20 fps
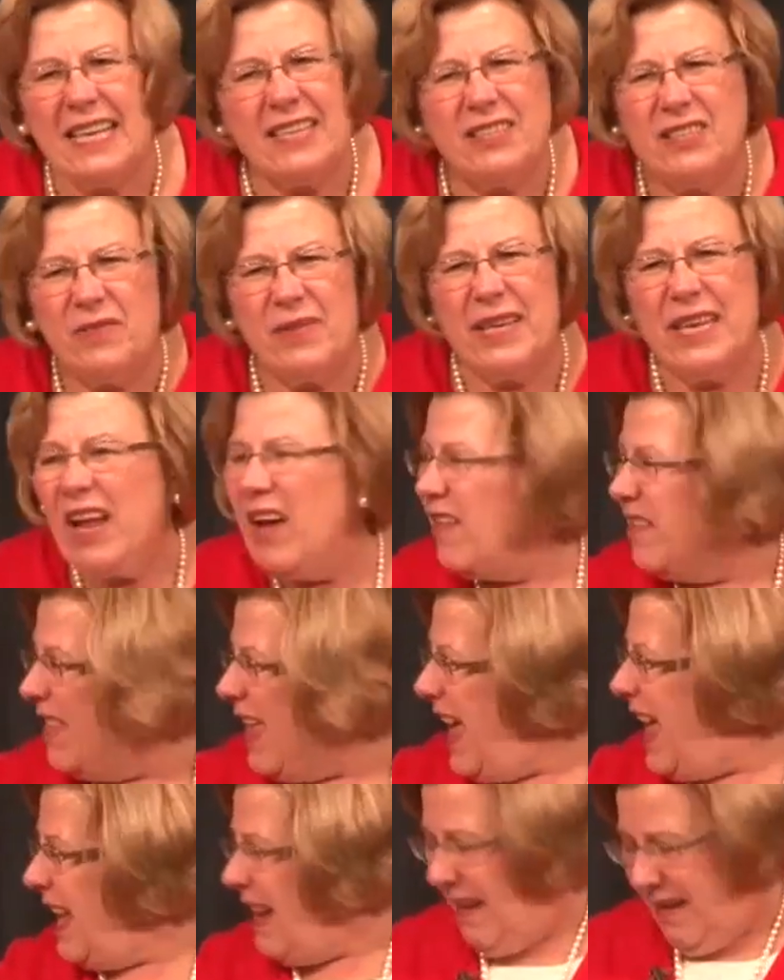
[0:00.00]
Do we know
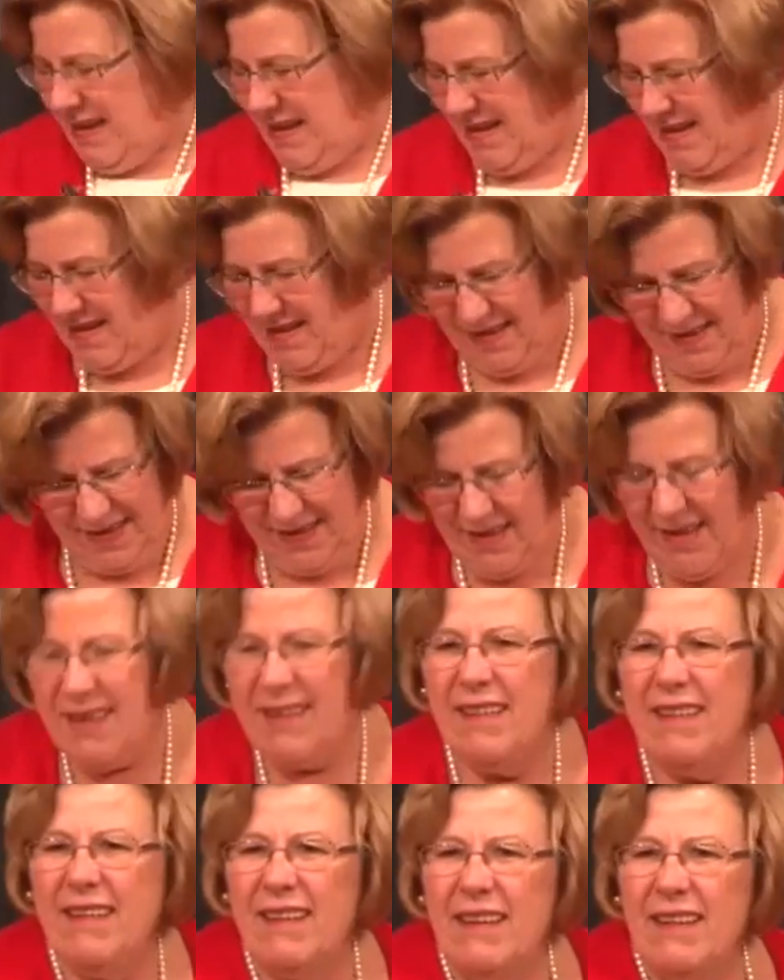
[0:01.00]
that?
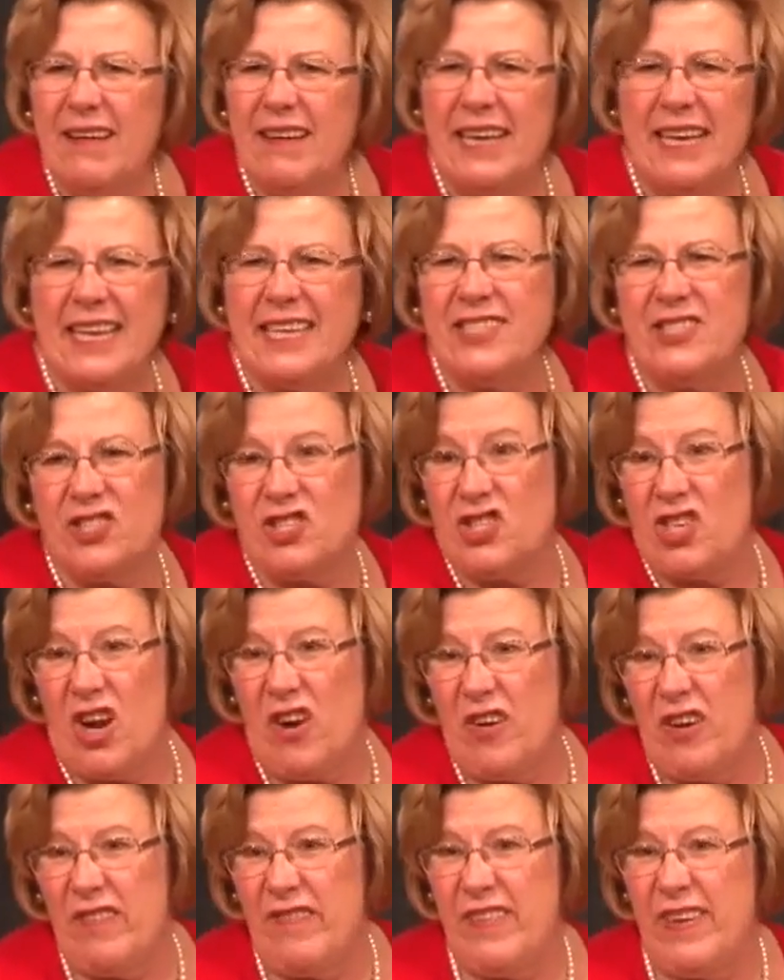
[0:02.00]
He doesn't
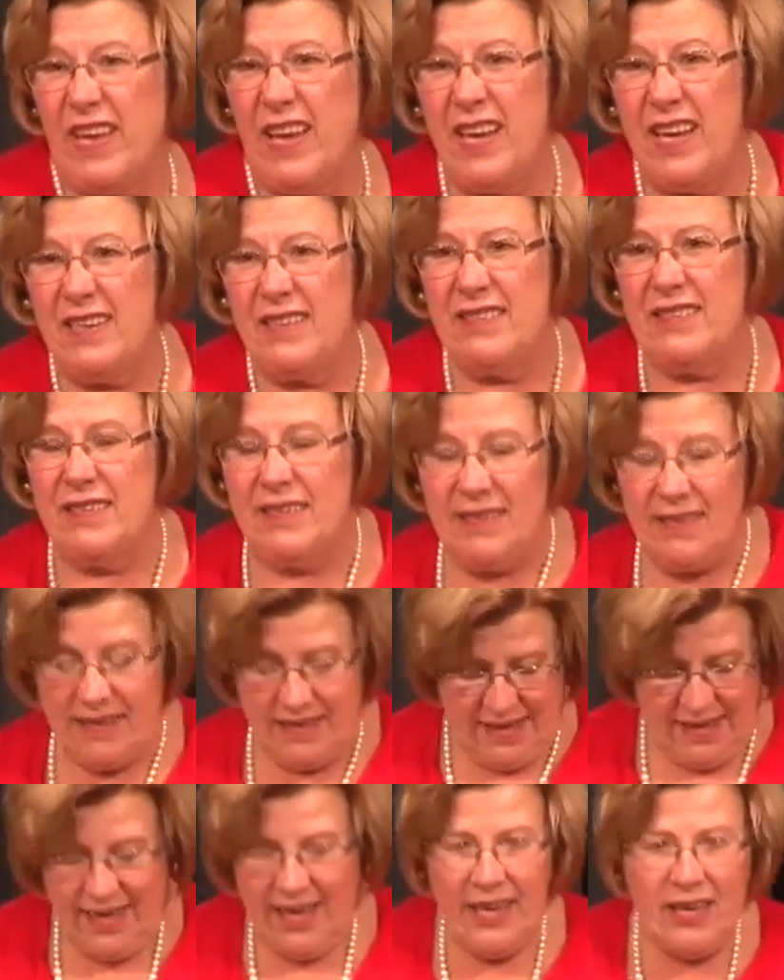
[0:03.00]
show it if he is.
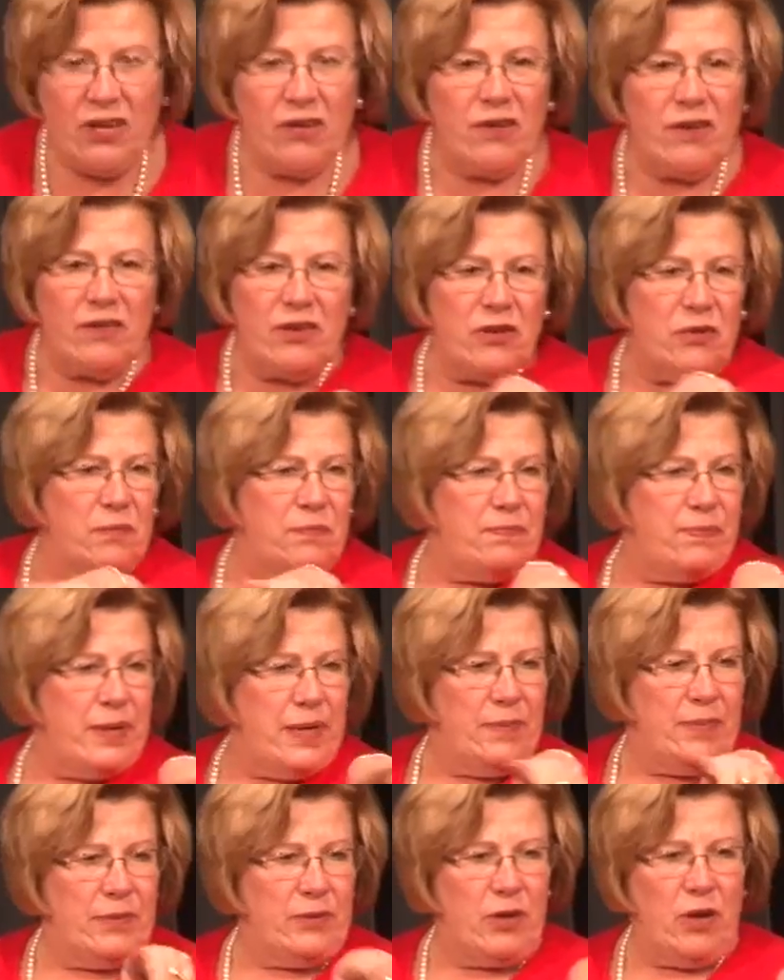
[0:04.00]
You
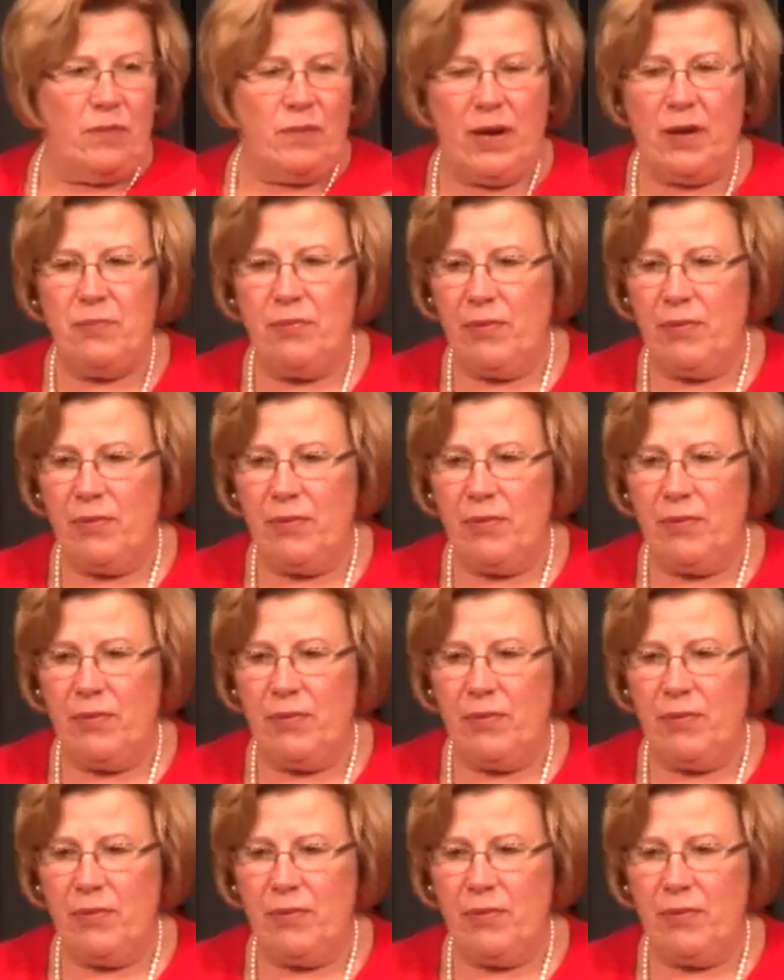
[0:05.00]
people know my